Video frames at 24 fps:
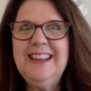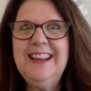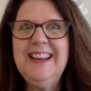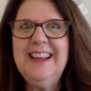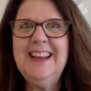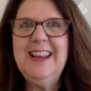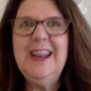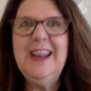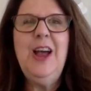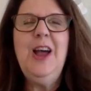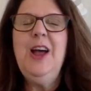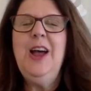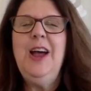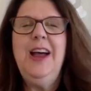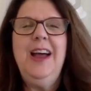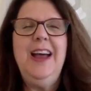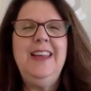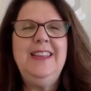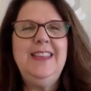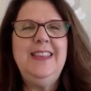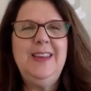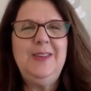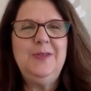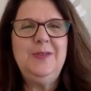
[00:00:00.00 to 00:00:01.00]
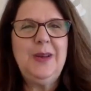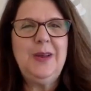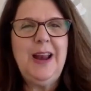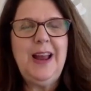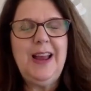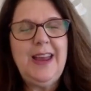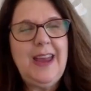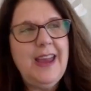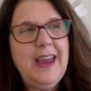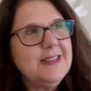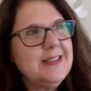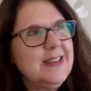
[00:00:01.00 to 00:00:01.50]
and then yeah. when
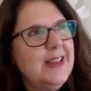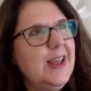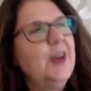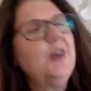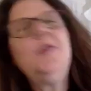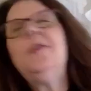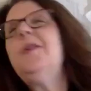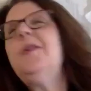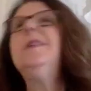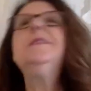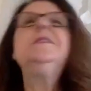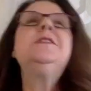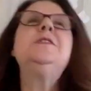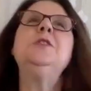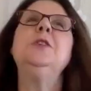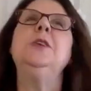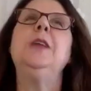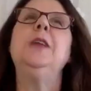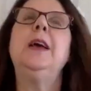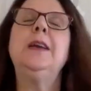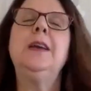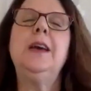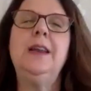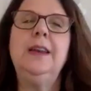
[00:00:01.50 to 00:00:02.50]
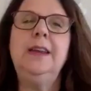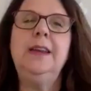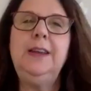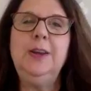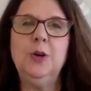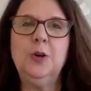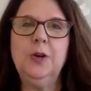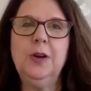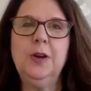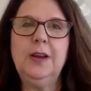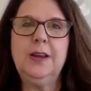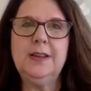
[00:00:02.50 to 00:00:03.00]
I asked that question, I kind of
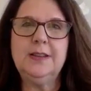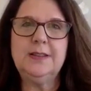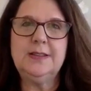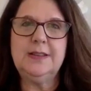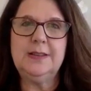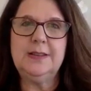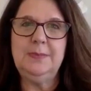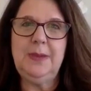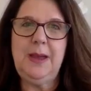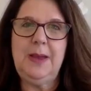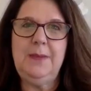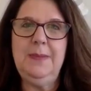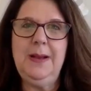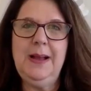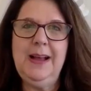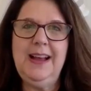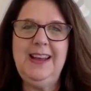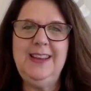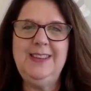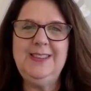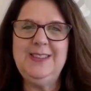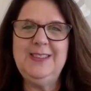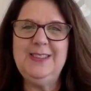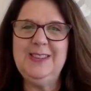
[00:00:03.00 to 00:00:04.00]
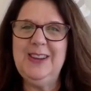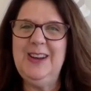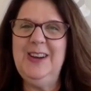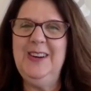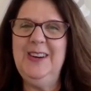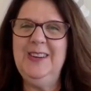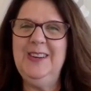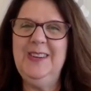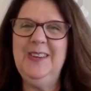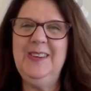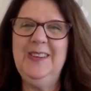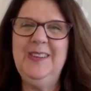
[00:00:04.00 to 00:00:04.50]
hear crickets in my mind, you
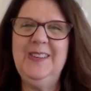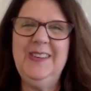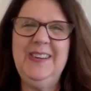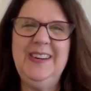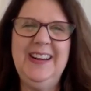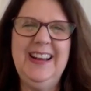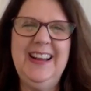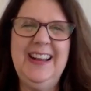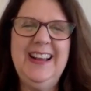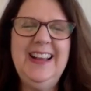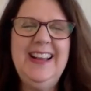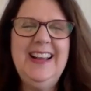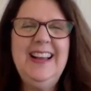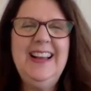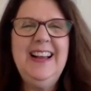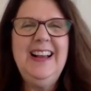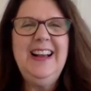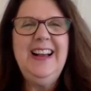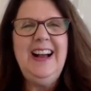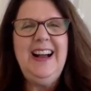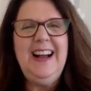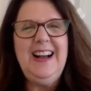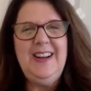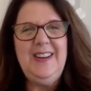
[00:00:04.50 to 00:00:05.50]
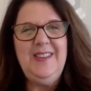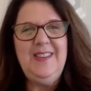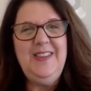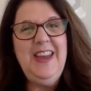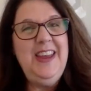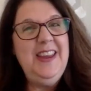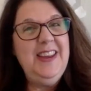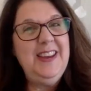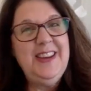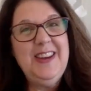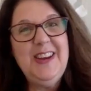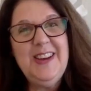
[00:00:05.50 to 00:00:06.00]
know, mm-hmm. um,
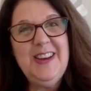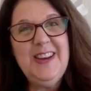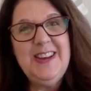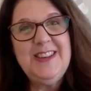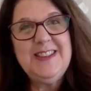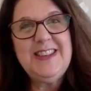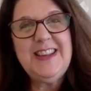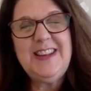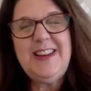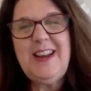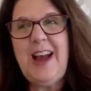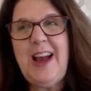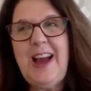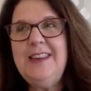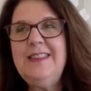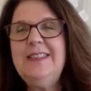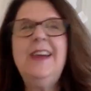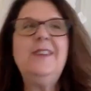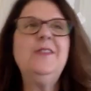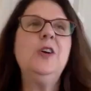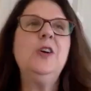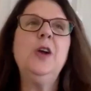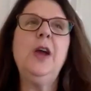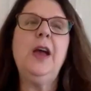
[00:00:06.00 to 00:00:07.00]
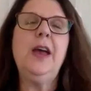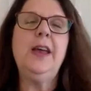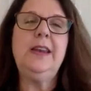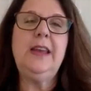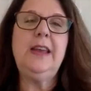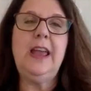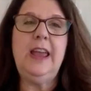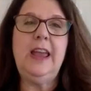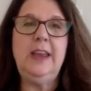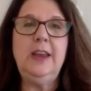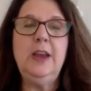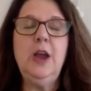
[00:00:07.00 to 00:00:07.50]
because I never had
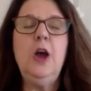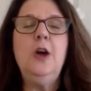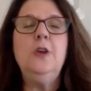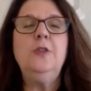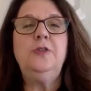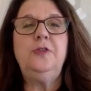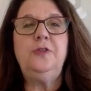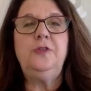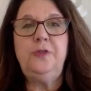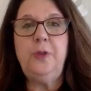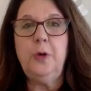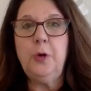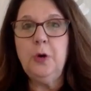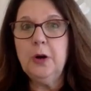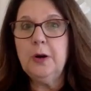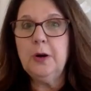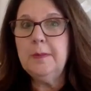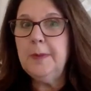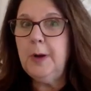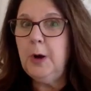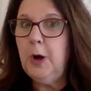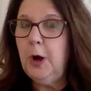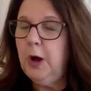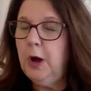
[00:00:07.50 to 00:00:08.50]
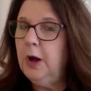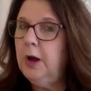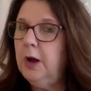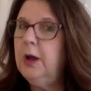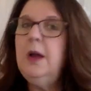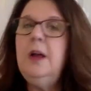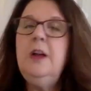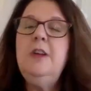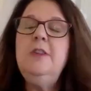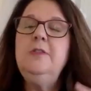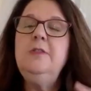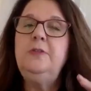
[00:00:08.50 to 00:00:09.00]
a
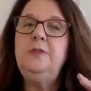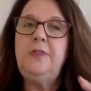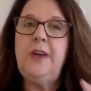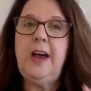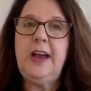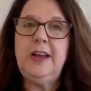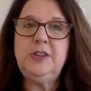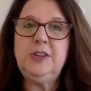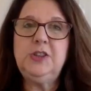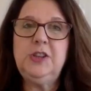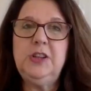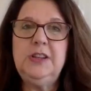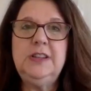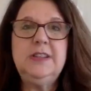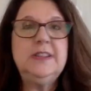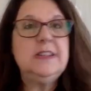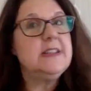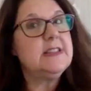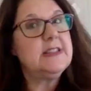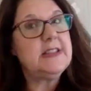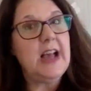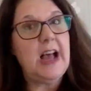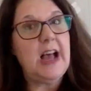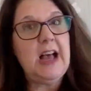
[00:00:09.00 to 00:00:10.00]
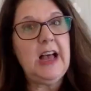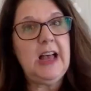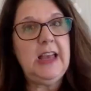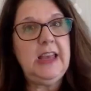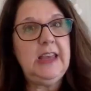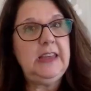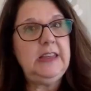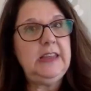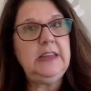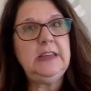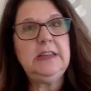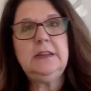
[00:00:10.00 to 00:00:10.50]
formal fashion
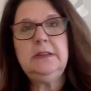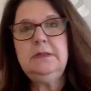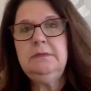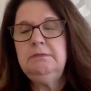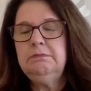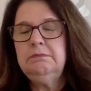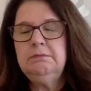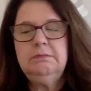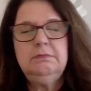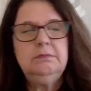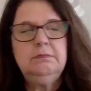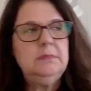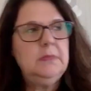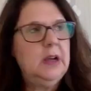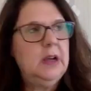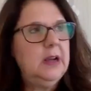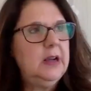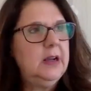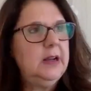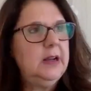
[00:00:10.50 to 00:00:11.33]
design, mm-hmm.